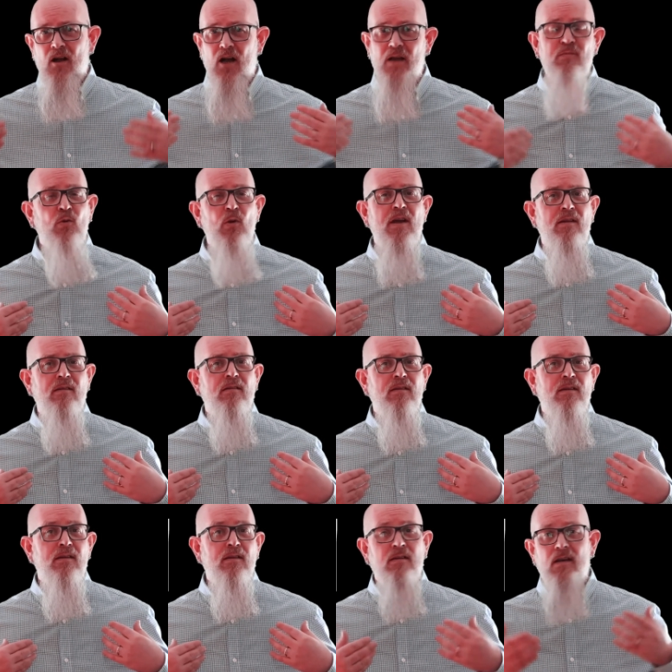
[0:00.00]
I'm Quinn
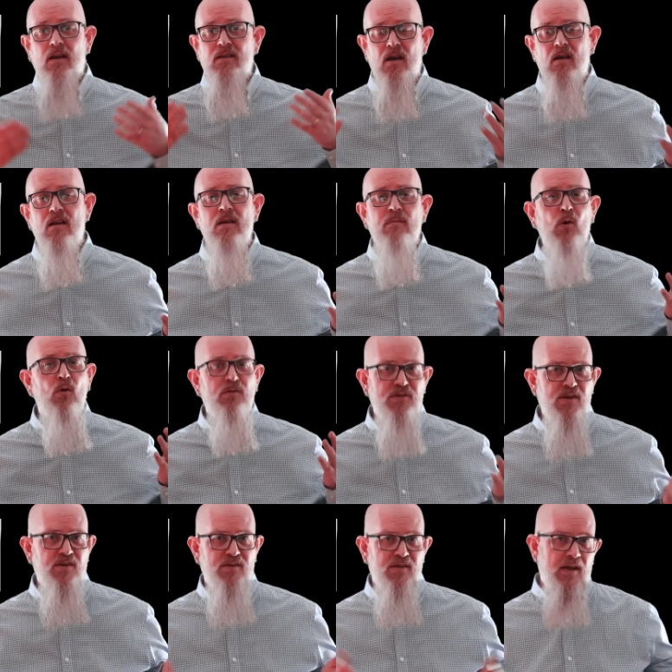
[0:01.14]
and I'm
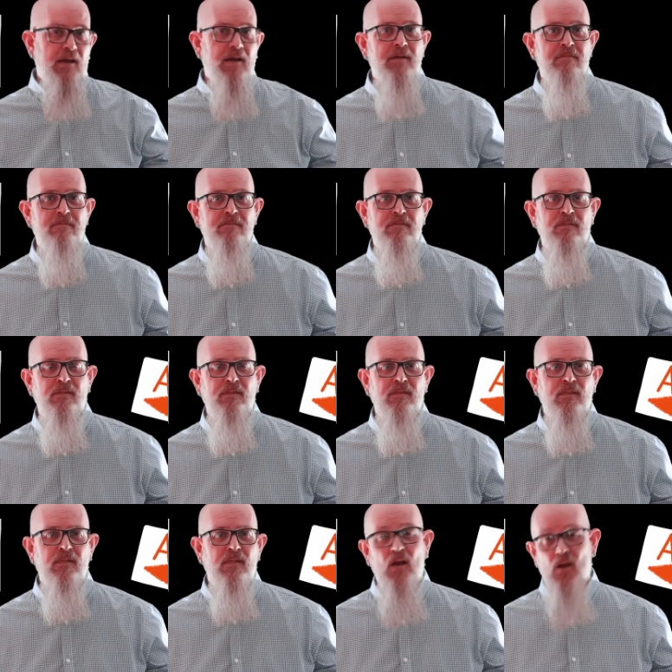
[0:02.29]
autistic.
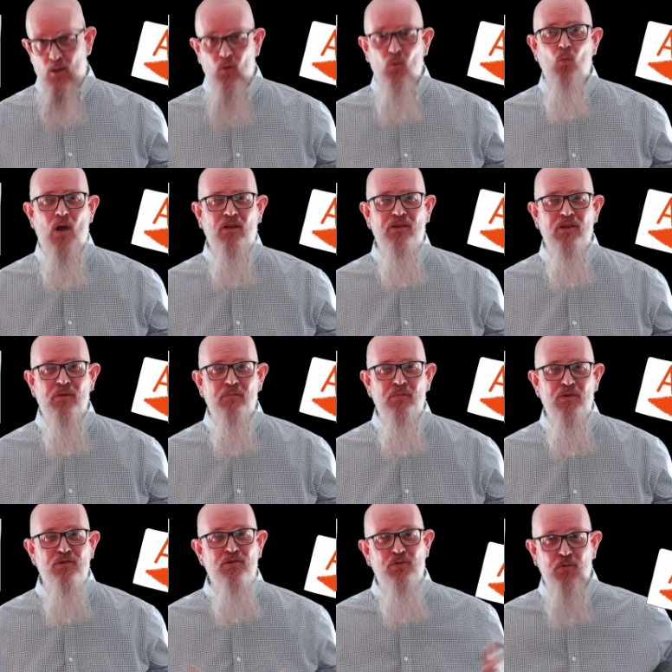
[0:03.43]
Welcome
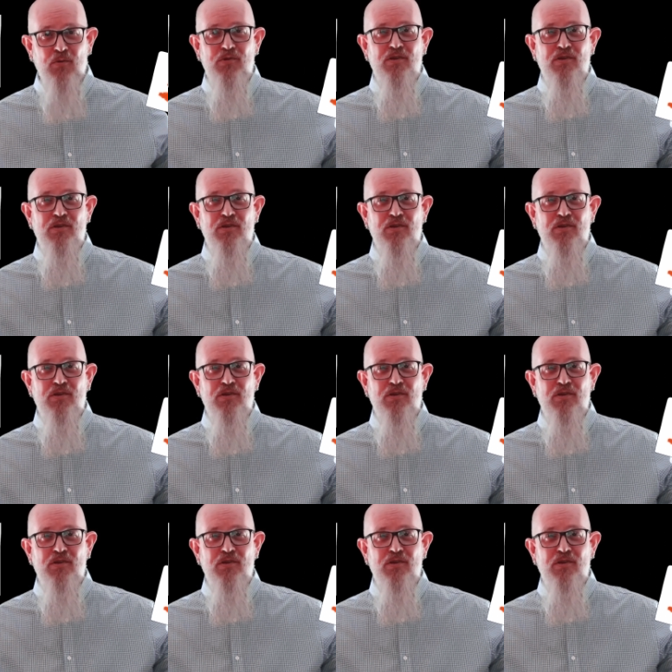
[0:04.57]
to